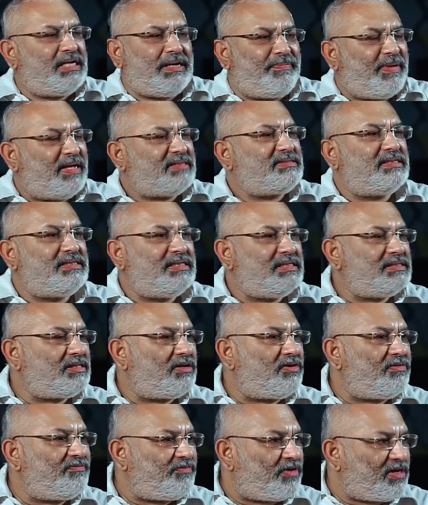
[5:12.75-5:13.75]
The
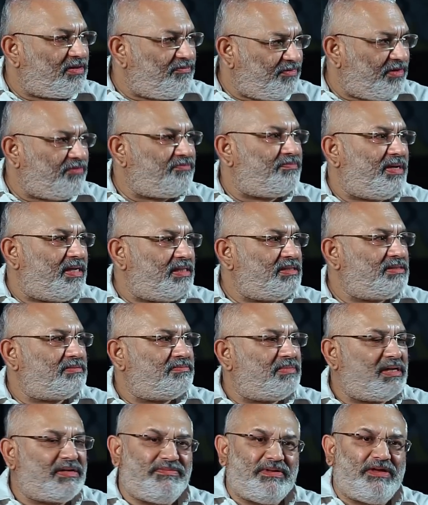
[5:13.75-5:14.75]
capacity is around 45
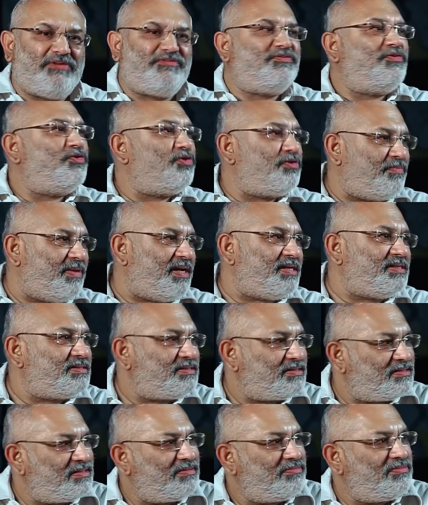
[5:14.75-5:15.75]
beds, but we have floor
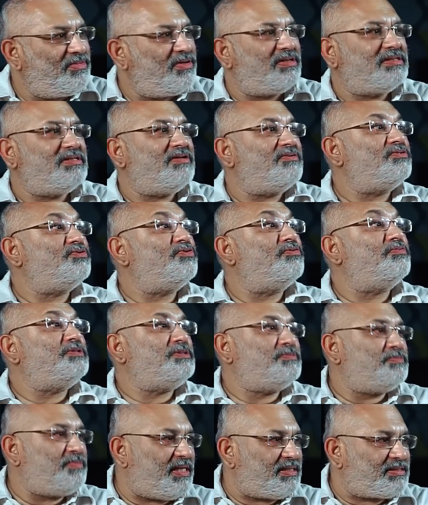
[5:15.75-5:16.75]
beds because there
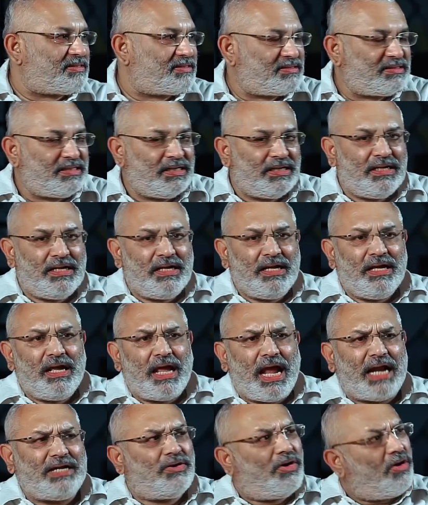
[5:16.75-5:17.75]
are no space.
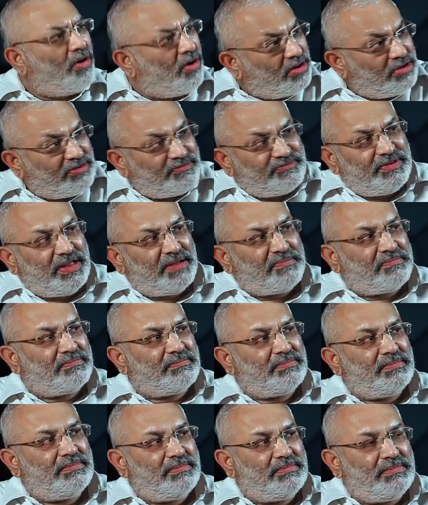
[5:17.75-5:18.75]
And all
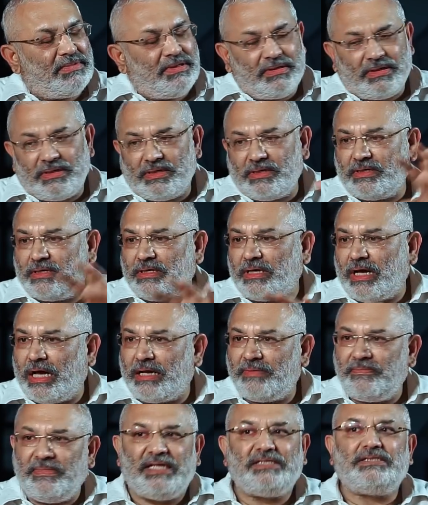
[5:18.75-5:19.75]
of them
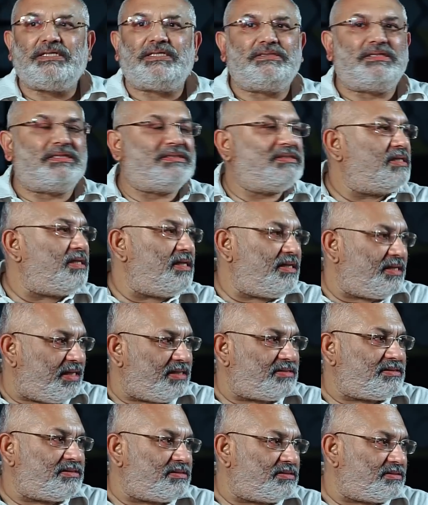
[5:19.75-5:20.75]
are major
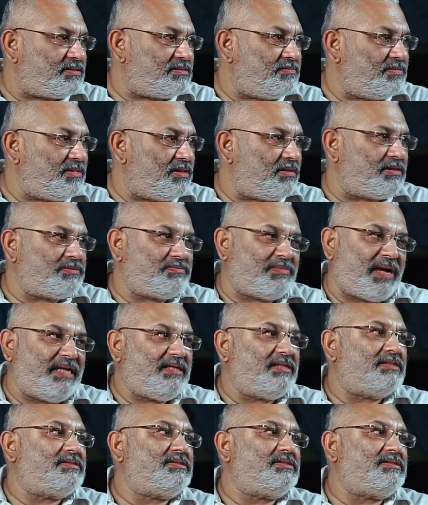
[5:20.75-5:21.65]
surgical cases, because